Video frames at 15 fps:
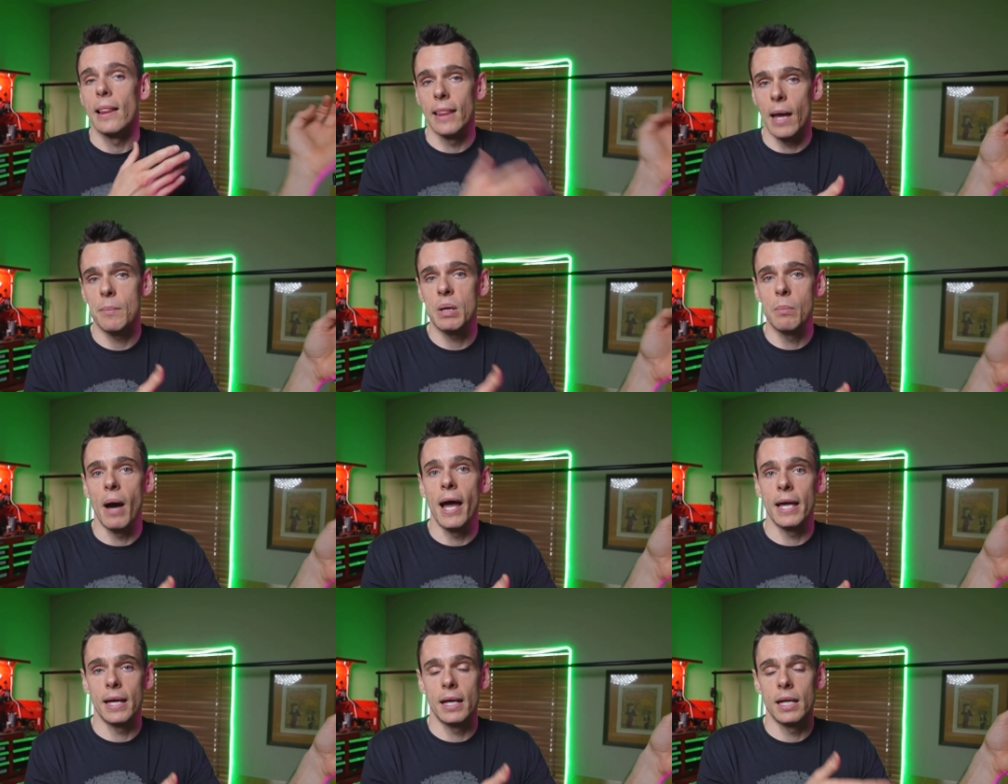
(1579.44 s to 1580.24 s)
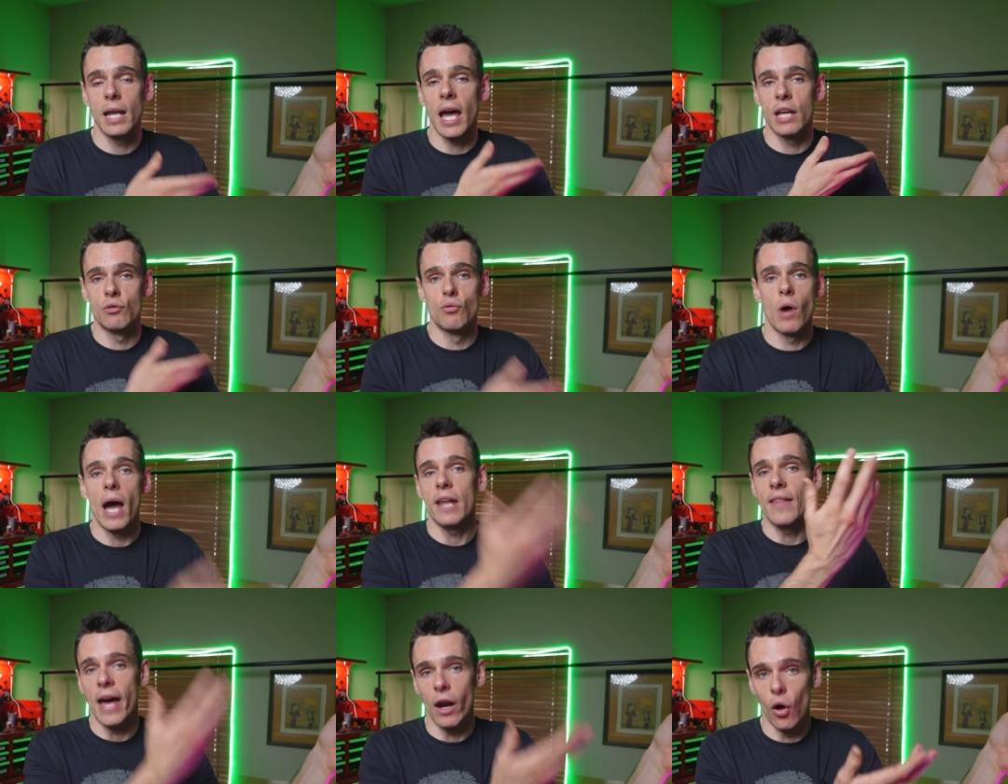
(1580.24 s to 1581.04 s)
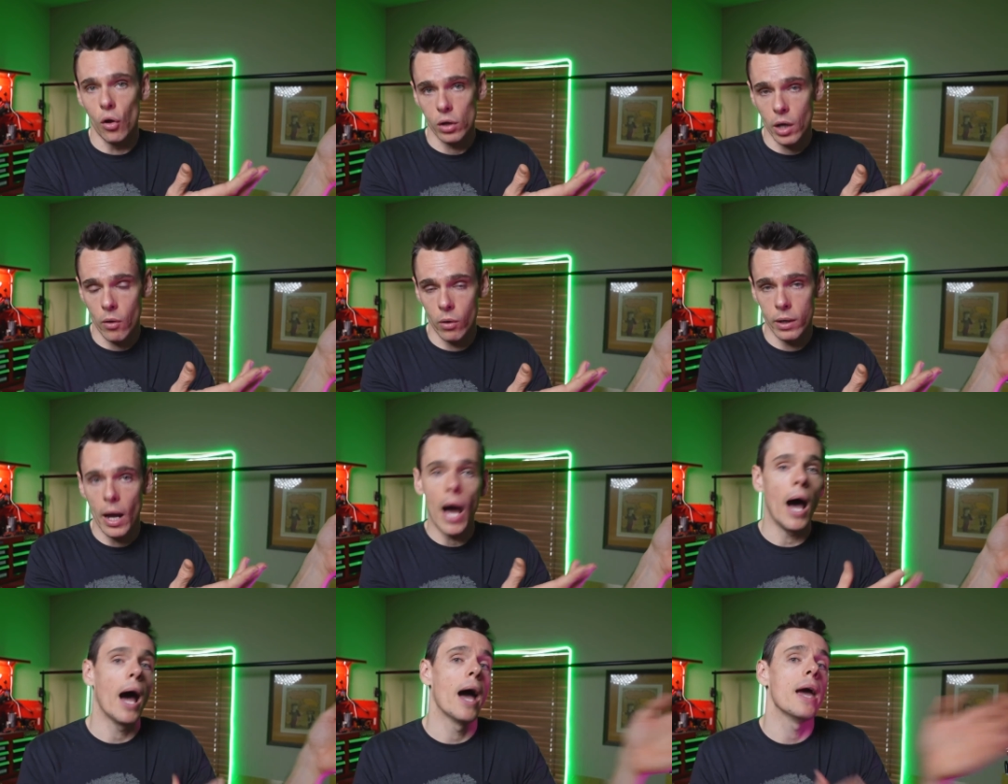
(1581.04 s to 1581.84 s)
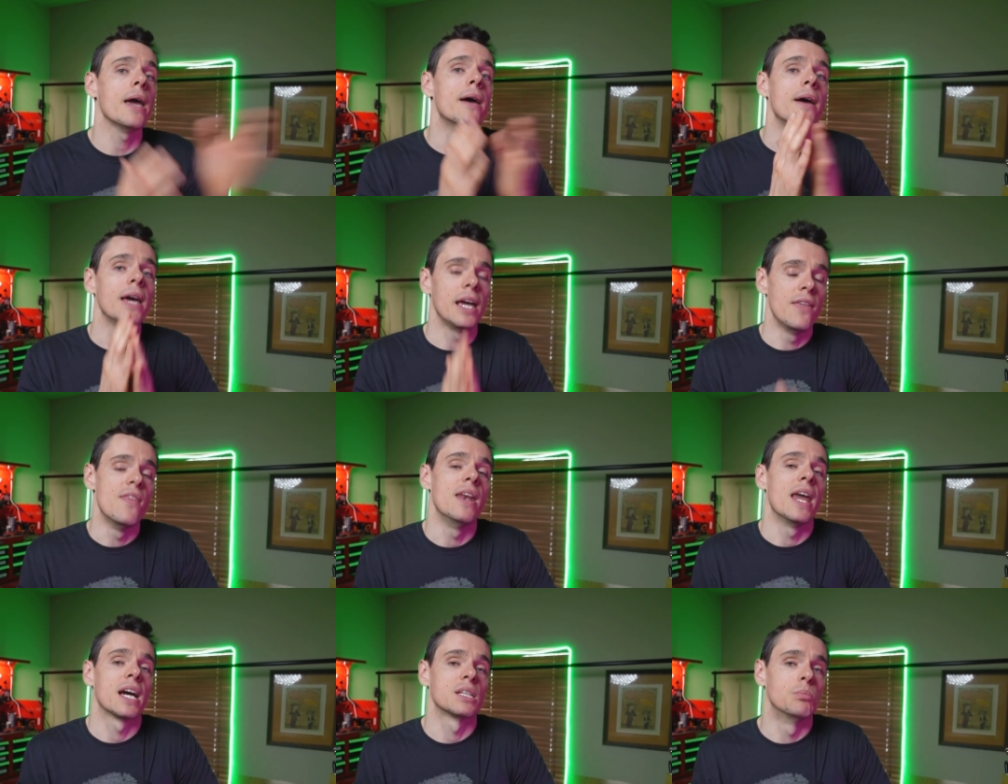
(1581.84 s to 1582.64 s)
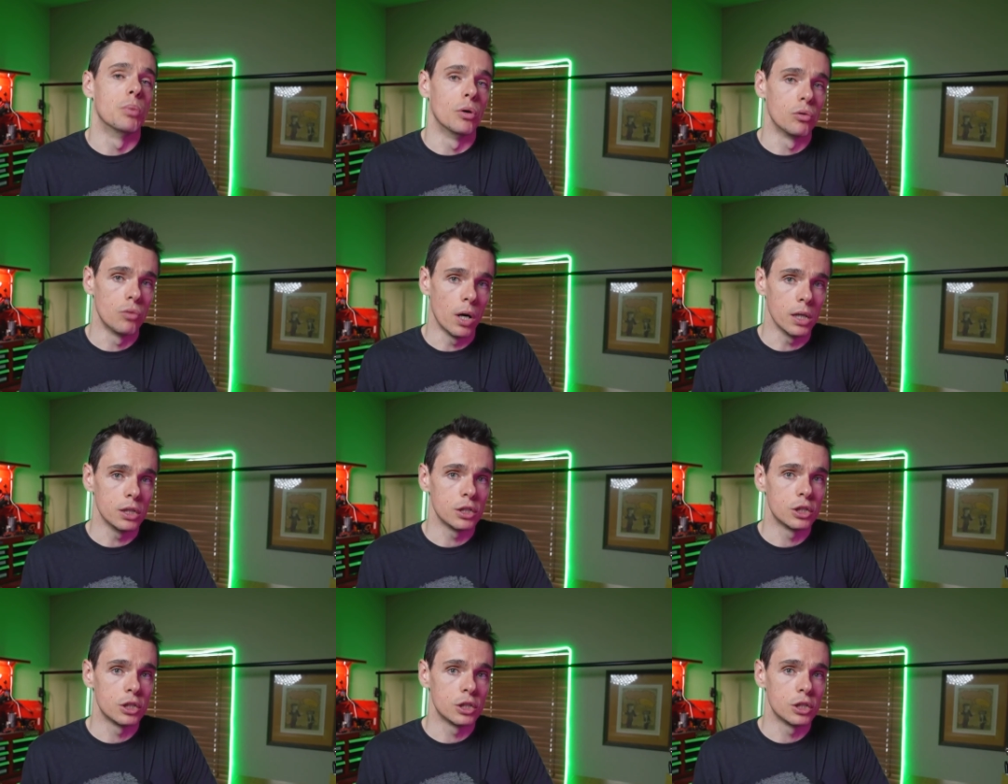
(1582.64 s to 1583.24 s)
let me buy in and ride that altcoin high in the next bull run.